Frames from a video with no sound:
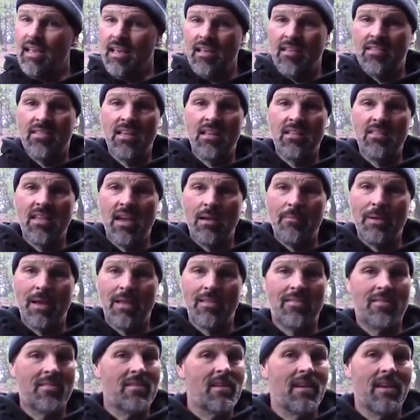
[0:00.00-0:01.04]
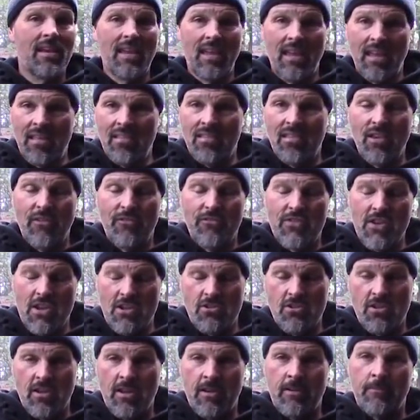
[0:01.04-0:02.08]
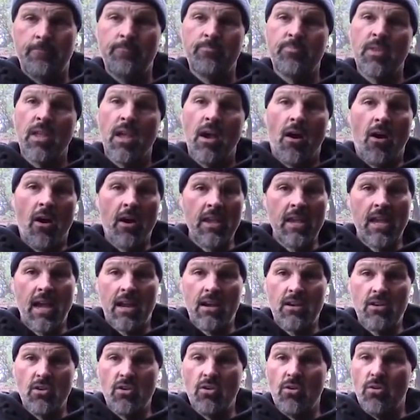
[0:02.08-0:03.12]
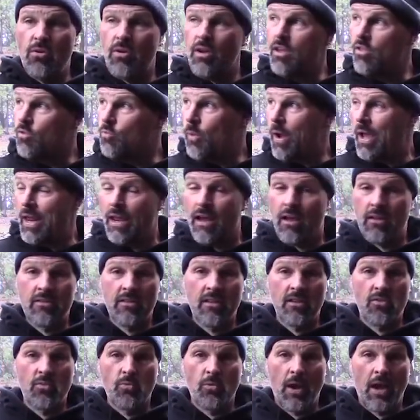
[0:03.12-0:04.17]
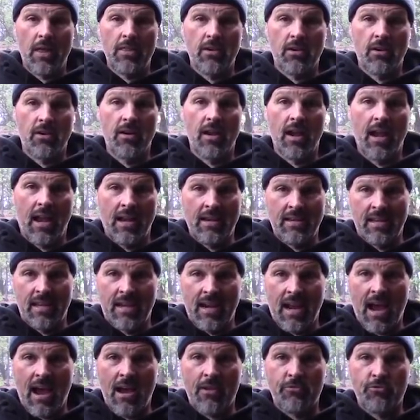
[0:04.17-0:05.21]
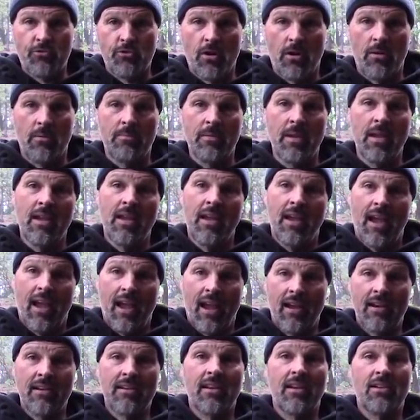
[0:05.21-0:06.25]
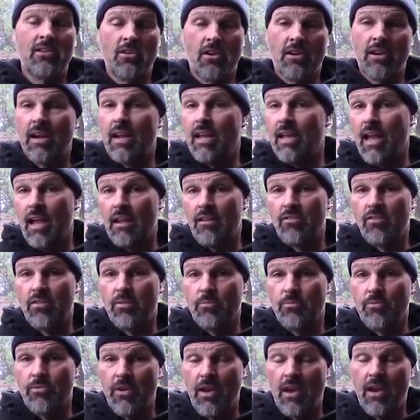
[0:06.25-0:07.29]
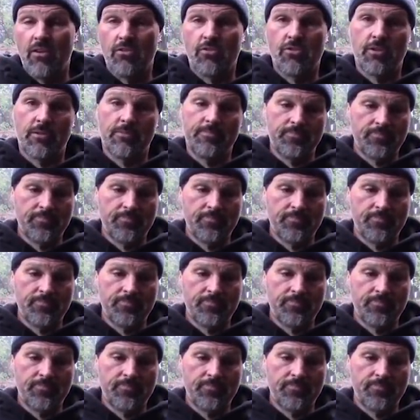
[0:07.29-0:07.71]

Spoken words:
Easy limits, easy fishing. All you gotta do is wait out this weather and get after them, and you're gonna catch some fish.